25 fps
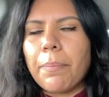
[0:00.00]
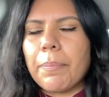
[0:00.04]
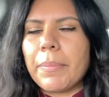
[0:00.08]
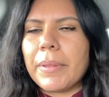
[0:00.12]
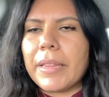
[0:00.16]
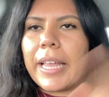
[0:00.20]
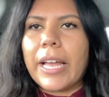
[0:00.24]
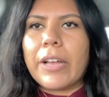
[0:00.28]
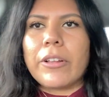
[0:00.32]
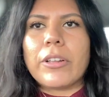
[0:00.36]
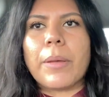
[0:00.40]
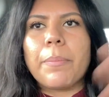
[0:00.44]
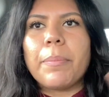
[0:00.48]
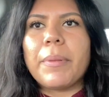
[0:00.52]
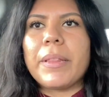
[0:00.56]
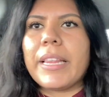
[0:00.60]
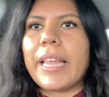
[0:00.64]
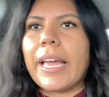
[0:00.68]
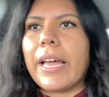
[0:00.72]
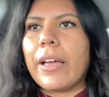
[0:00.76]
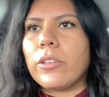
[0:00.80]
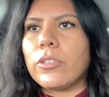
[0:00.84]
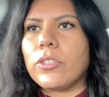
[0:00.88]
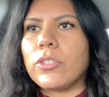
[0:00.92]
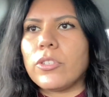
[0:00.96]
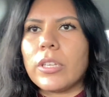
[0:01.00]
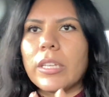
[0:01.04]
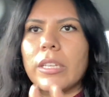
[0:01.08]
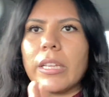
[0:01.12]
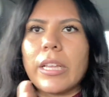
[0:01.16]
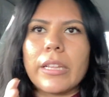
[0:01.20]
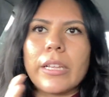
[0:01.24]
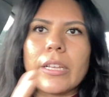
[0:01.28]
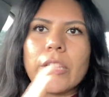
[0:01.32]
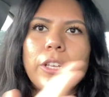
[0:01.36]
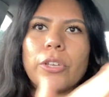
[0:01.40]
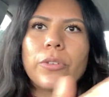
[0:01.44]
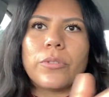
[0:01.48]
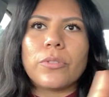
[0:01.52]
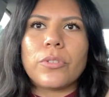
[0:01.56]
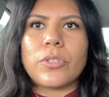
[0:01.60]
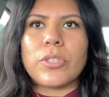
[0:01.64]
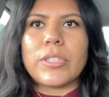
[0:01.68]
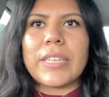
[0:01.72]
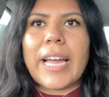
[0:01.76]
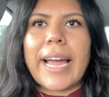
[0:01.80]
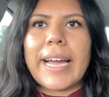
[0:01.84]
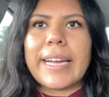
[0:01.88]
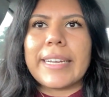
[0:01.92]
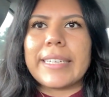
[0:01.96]
and down, up and down. So then you
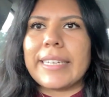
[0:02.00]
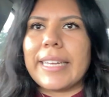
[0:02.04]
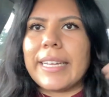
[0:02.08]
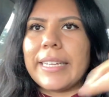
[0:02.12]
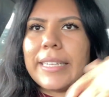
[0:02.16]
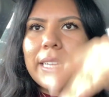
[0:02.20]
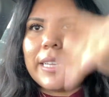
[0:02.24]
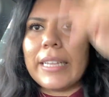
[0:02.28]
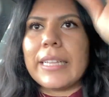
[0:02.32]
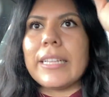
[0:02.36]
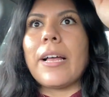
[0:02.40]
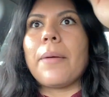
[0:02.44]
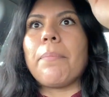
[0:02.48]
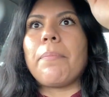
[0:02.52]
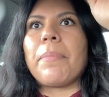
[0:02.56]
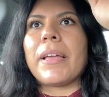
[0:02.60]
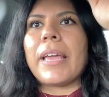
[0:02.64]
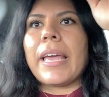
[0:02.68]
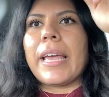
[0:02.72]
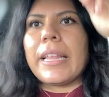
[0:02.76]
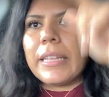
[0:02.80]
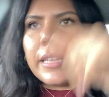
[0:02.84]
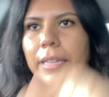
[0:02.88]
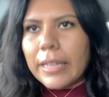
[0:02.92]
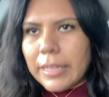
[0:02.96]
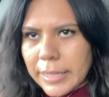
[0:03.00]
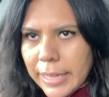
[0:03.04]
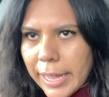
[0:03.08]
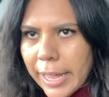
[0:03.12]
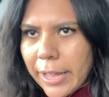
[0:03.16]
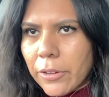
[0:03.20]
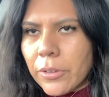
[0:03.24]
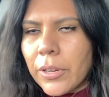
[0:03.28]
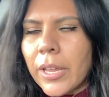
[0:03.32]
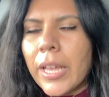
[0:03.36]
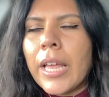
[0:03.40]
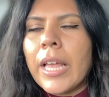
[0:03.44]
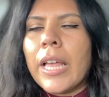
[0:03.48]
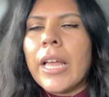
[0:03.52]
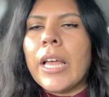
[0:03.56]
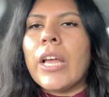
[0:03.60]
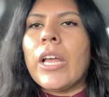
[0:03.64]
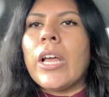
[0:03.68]
stagnate, and up again, and then down.